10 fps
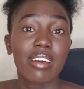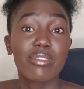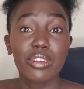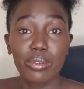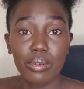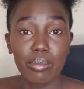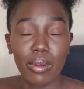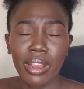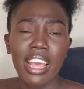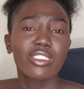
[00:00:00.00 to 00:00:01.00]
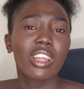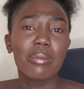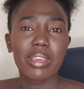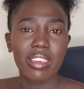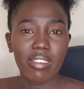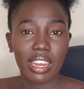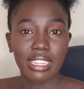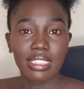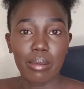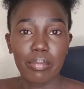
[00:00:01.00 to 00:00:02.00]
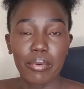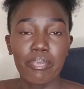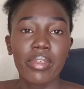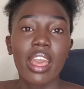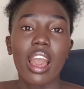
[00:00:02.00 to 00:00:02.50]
a very good blog. So let me give you an example.